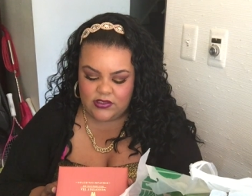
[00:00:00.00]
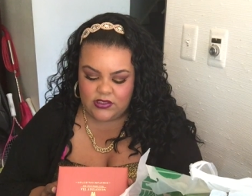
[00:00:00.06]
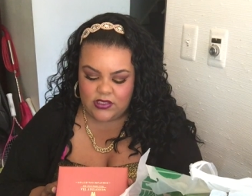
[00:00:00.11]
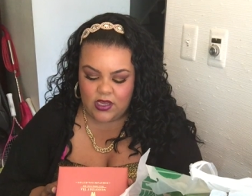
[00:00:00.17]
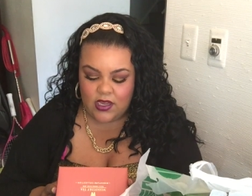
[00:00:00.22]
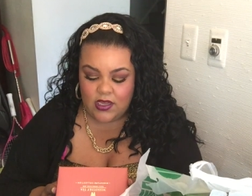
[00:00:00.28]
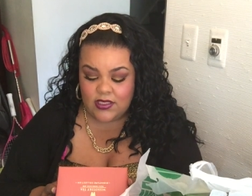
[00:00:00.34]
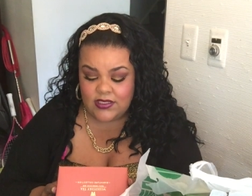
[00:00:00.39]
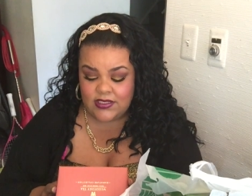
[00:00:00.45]

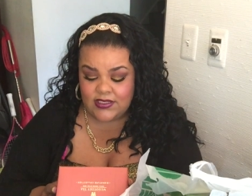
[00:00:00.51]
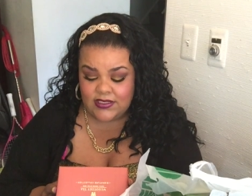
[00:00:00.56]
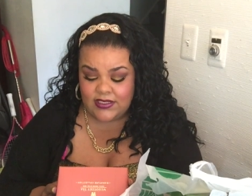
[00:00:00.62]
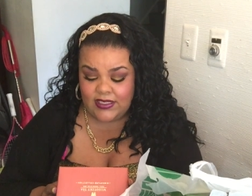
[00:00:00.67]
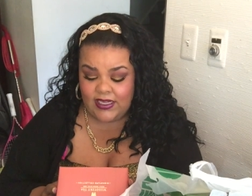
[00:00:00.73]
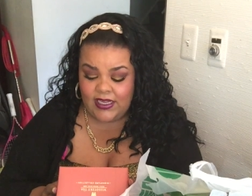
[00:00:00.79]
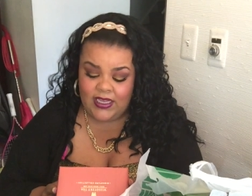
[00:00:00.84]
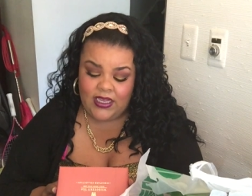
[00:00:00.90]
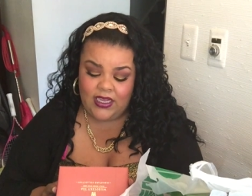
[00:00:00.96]

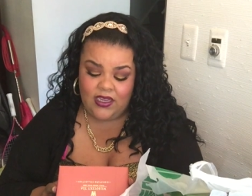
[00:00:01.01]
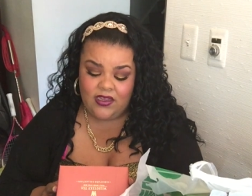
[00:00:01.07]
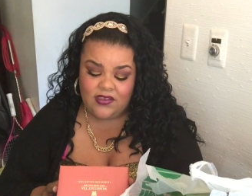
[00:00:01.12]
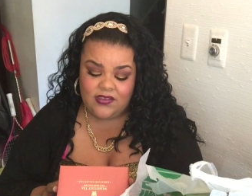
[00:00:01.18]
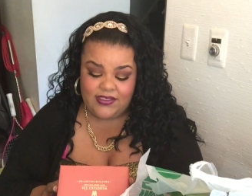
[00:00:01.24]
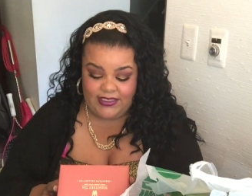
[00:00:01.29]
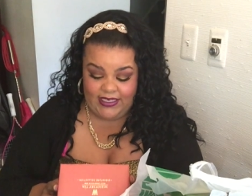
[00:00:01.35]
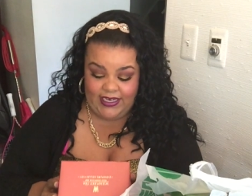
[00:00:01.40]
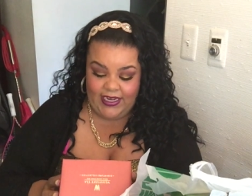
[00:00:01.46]
Tonsky
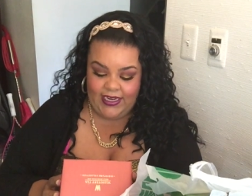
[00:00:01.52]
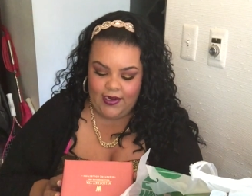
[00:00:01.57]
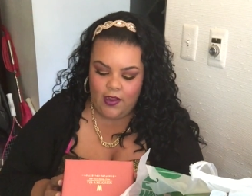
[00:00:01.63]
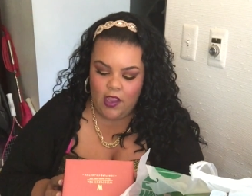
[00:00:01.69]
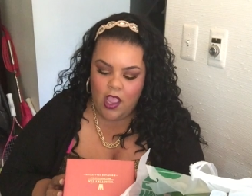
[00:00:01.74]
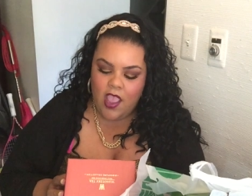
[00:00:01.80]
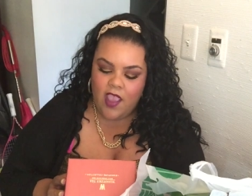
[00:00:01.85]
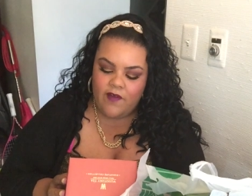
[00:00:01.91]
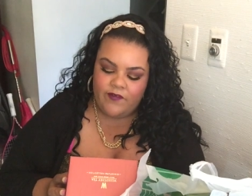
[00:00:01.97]
Tea,
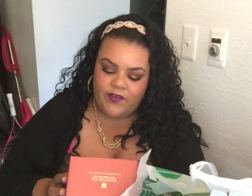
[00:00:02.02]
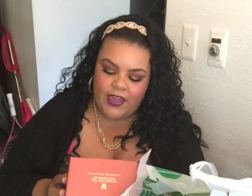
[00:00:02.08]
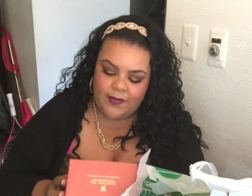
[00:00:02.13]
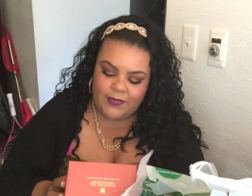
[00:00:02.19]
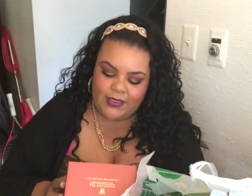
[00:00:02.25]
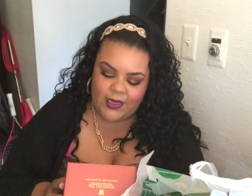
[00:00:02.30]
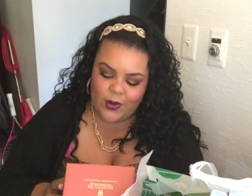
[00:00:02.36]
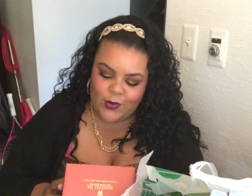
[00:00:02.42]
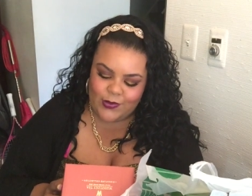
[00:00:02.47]

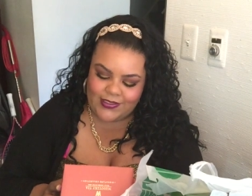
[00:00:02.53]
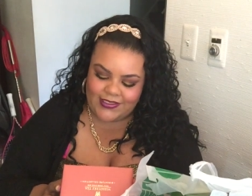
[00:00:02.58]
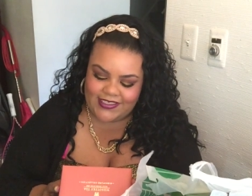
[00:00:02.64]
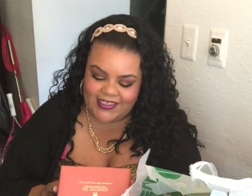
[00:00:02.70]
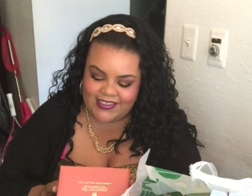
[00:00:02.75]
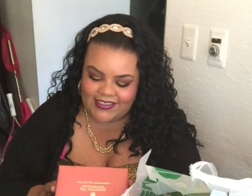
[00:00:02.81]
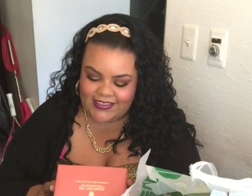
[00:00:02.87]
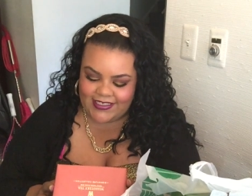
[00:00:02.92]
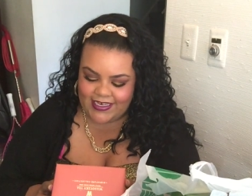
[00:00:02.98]
family owned
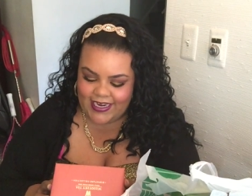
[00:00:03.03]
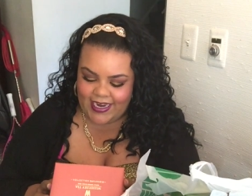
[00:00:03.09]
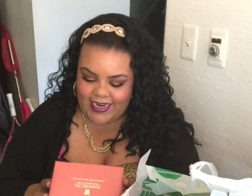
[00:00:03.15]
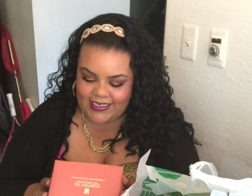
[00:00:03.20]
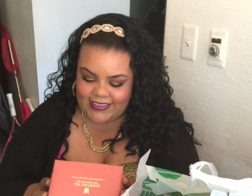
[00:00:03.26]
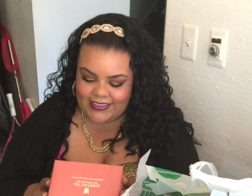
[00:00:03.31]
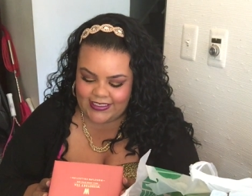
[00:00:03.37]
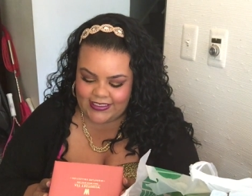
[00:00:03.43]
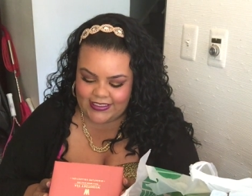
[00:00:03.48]
since
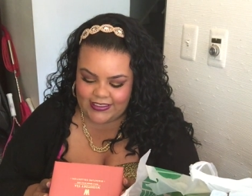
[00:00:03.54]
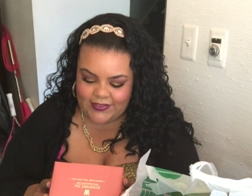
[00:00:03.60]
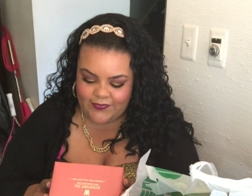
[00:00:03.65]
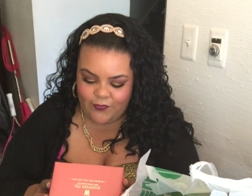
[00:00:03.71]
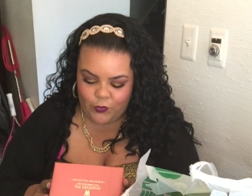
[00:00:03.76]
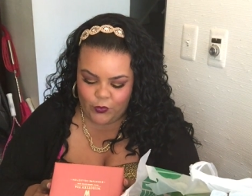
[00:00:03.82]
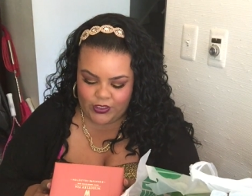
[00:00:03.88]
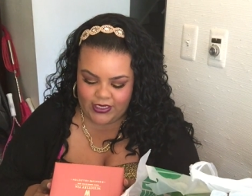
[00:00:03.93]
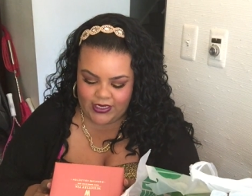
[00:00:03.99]

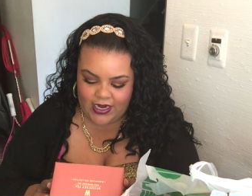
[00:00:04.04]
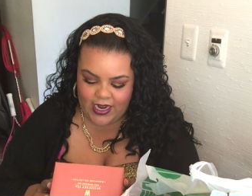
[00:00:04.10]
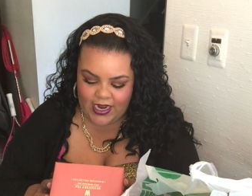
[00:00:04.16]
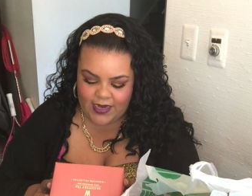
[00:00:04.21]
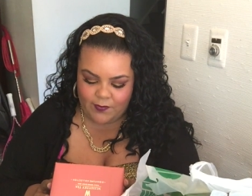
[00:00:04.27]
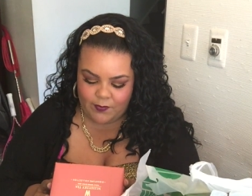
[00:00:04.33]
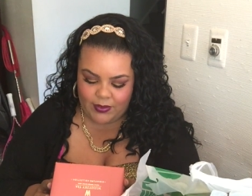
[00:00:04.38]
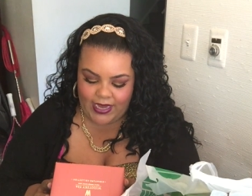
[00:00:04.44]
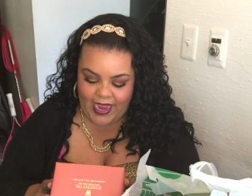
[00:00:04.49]

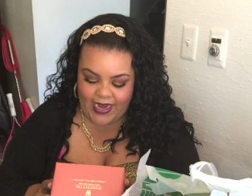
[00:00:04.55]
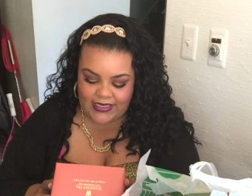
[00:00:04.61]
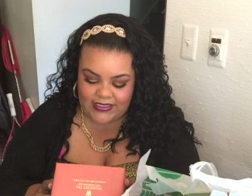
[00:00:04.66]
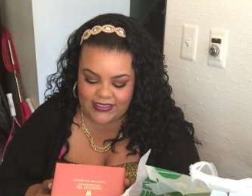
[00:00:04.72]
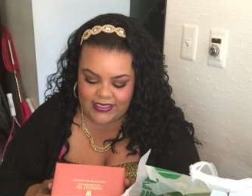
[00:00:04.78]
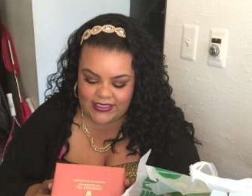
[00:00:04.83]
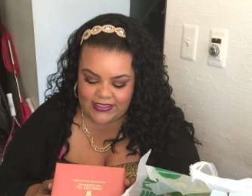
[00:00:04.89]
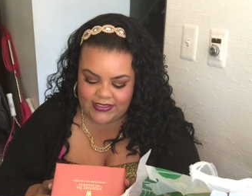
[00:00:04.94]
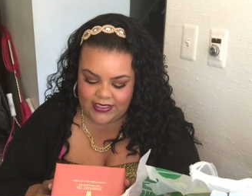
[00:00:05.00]
1849, black
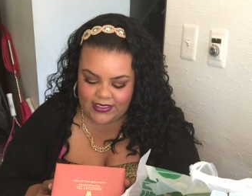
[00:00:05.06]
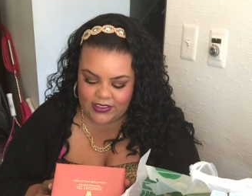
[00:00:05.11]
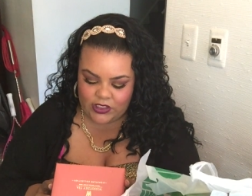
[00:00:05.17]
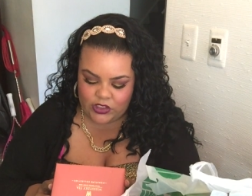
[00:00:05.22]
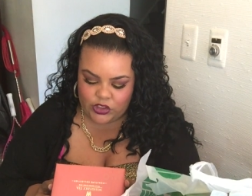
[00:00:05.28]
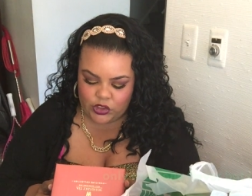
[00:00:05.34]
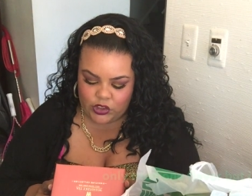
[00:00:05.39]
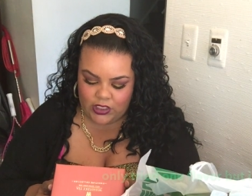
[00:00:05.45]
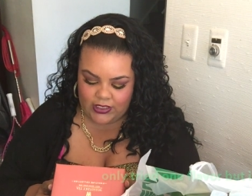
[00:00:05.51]
tea
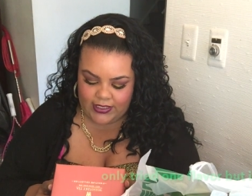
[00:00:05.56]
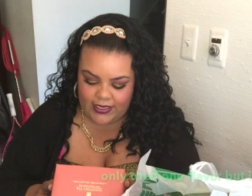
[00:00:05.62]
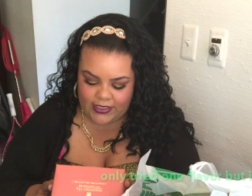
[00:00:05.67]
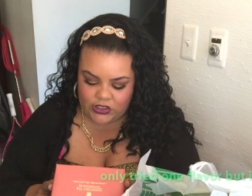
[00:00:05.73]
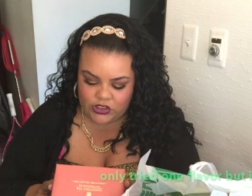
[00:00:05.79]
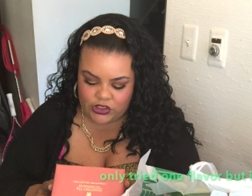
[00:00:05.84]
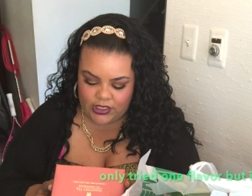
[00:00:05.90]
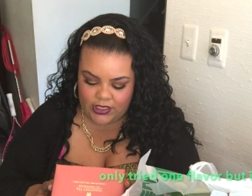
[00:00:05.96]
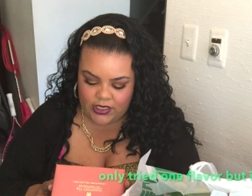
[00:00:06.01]
signature
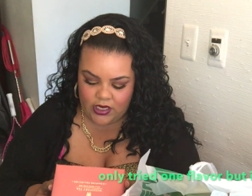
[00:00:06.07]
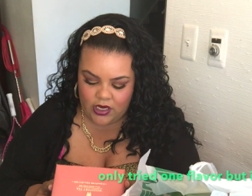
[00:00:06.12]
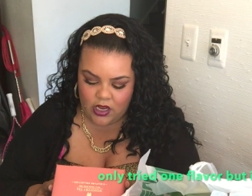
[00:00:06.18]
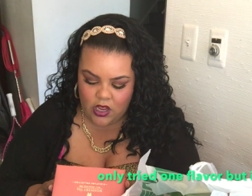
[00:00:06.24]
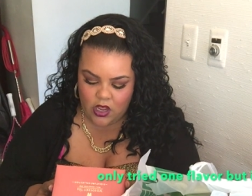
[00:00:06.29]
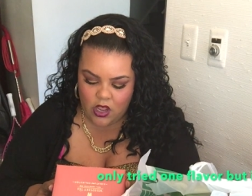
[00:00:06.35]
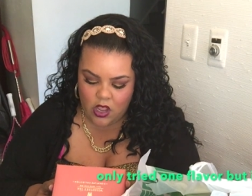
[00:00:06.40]
collection.